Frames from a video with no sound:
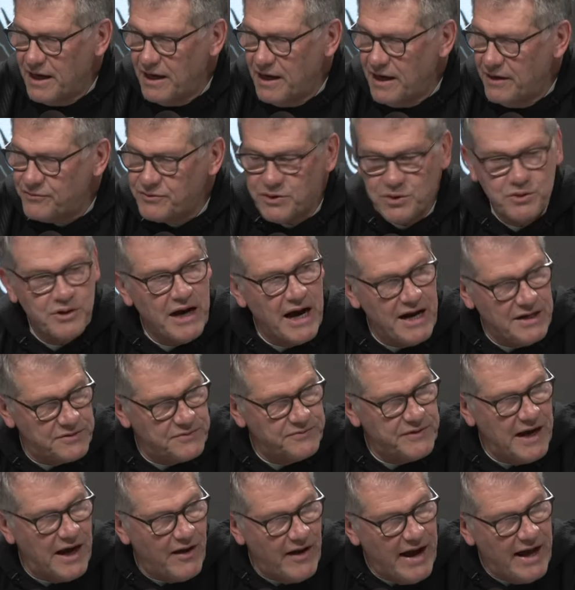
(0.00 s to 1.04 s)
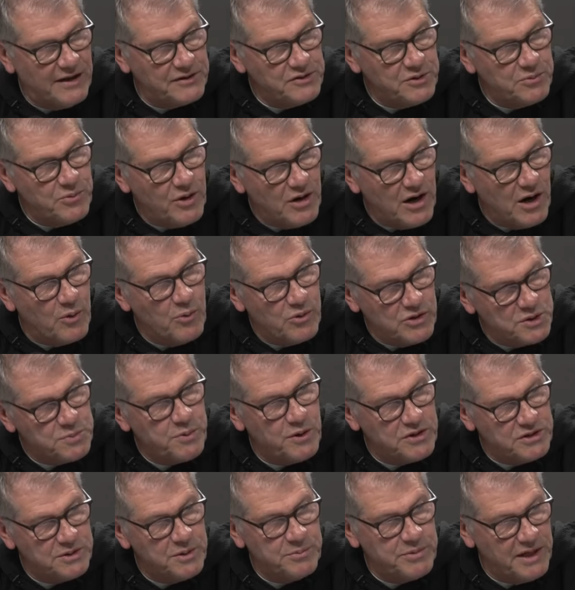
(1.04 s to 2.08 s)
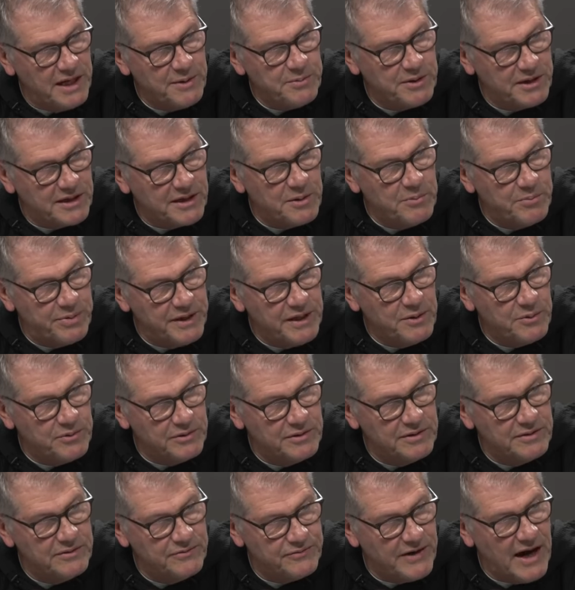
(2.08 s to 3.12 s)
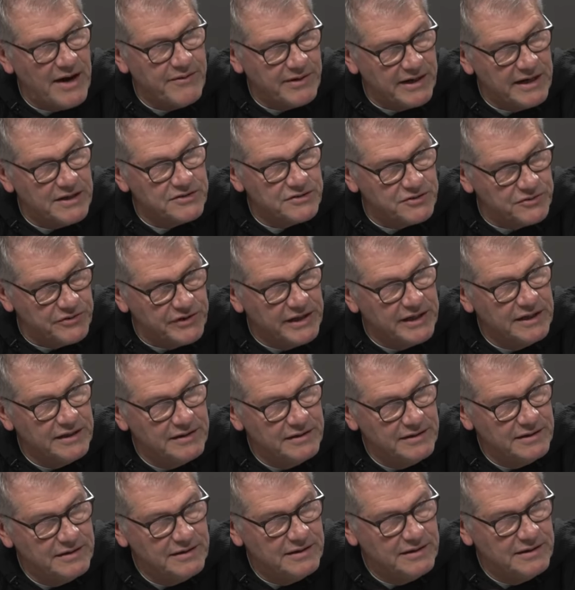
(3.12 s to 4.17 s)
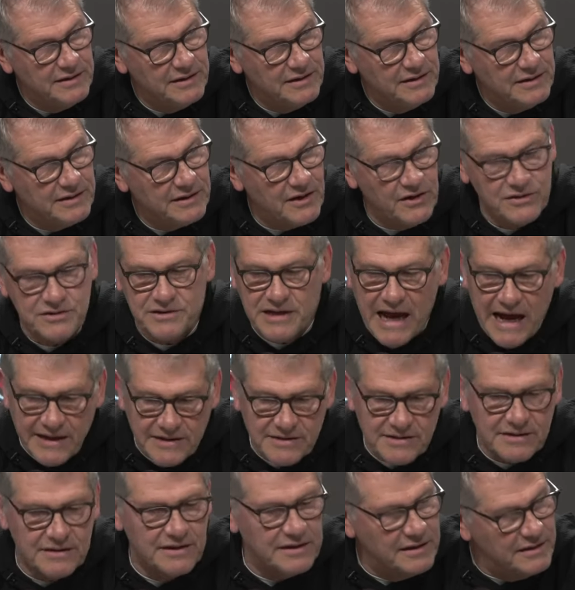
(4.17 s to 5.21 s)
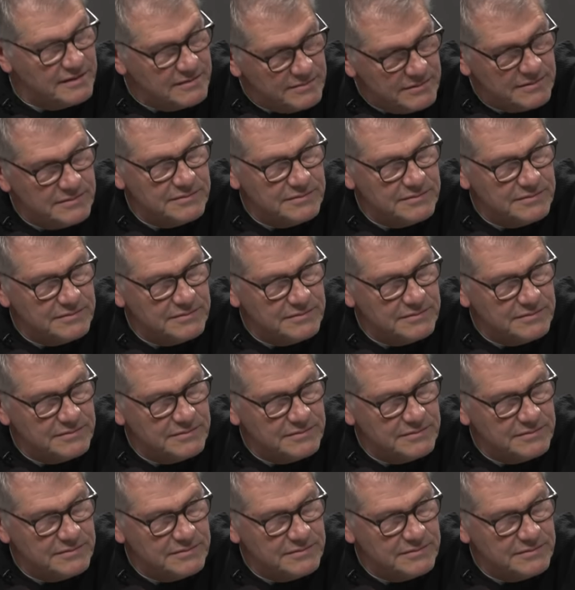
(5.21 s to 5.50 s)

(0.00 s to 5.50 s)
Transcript: if two guys foul out tomorrow, we're supposed to be able to compete 5-3. Because that's the